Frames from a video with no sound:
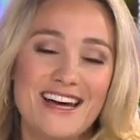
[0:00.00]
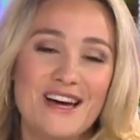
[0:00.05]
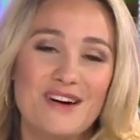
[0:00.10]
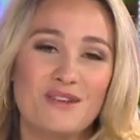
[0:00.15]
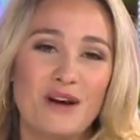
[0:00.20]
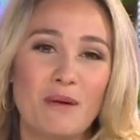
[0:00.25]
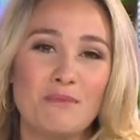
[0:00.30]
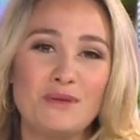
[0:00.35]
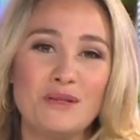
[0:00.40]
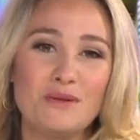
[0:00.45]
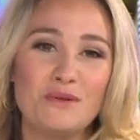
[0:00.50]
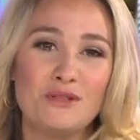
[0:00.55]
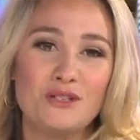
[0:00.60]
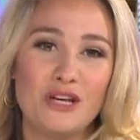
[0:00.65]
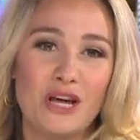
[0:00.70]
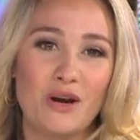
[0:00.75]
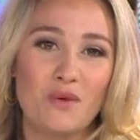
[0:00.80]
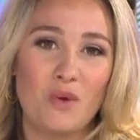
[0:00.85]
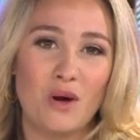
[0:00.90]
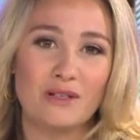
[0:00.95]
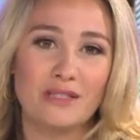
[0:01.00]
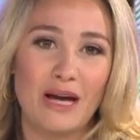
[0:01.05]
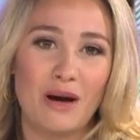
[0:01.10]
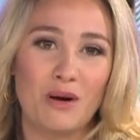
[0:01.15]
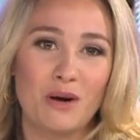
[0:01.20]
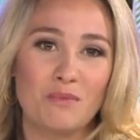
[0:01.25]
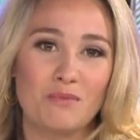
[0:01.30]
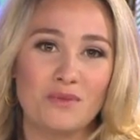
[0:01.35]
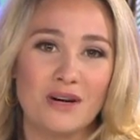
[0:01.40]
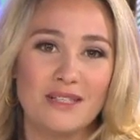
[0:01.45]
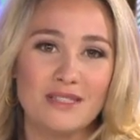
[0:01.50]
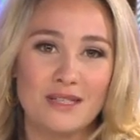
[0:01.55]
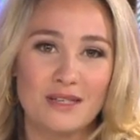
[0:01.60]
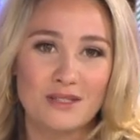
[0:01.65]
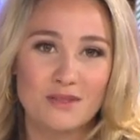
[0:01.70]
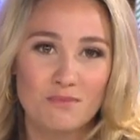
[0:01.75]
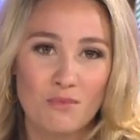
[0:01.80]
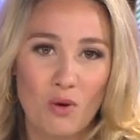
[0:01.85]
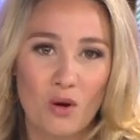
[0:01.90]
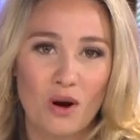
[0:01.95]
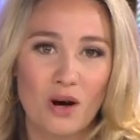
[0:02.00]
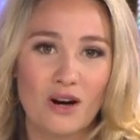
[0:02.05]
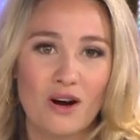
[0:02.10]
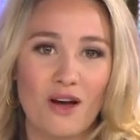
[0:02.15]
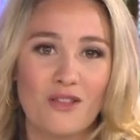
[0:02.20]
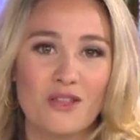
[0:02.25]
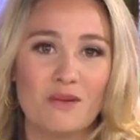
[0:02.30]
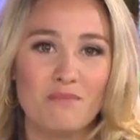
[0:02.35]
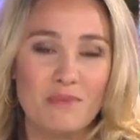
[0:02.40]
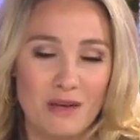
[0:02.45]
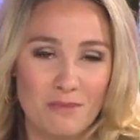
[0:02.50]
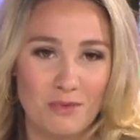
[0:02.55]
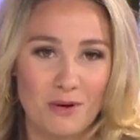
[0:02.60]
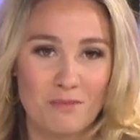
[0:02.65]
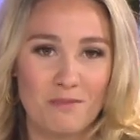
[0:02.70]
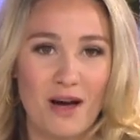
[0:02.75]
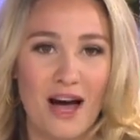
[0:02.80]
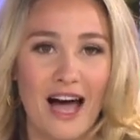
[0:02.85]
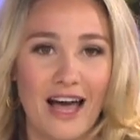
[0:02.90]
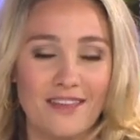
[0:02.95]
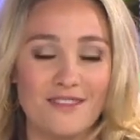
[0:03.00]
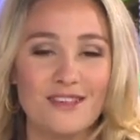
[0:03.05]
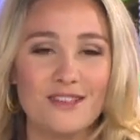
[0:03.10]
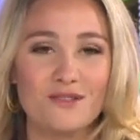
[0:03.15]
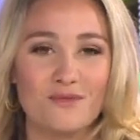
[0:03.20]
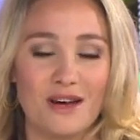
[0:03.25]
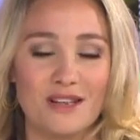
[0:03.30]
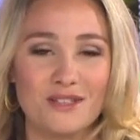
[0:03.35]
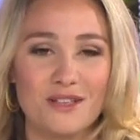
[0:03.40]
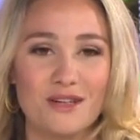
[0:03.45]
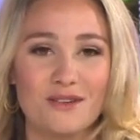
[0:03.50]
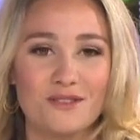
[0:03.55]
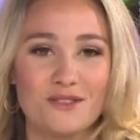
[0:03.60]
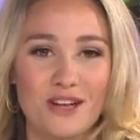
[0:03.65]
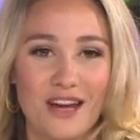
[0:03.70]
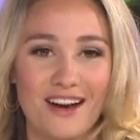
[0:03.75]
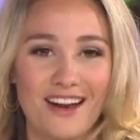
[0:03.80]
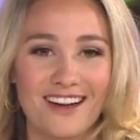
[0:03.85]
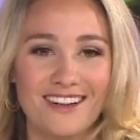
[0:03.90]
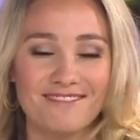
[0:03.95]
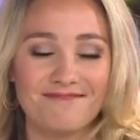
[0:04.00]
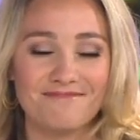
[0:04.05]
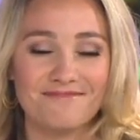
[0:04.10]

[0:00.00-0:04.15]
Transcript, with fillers: KREM 2's Shana Walltower brings us more on the people behind this rescue. Shana?